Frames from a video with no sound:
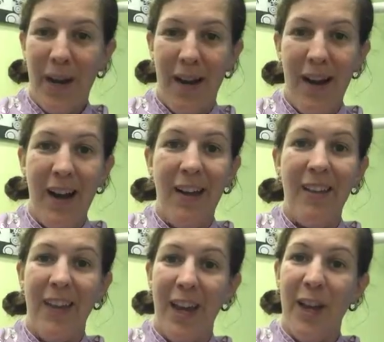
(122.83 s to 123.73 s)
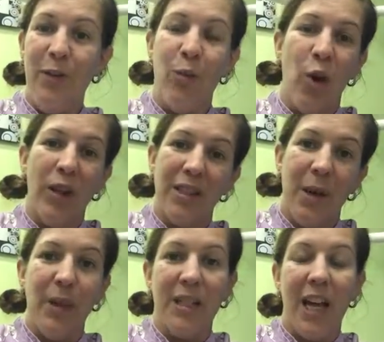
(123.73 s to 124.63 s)
quicker than what
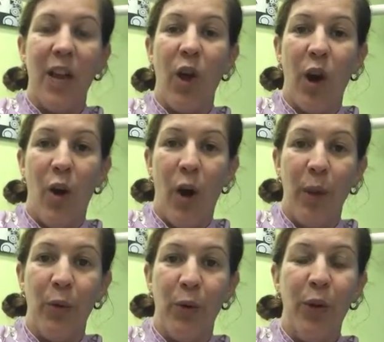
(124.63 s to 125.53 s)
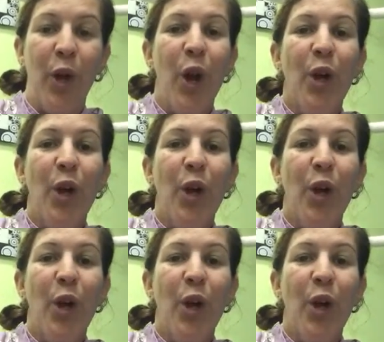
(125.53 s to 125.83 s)
someone say like oh, I would.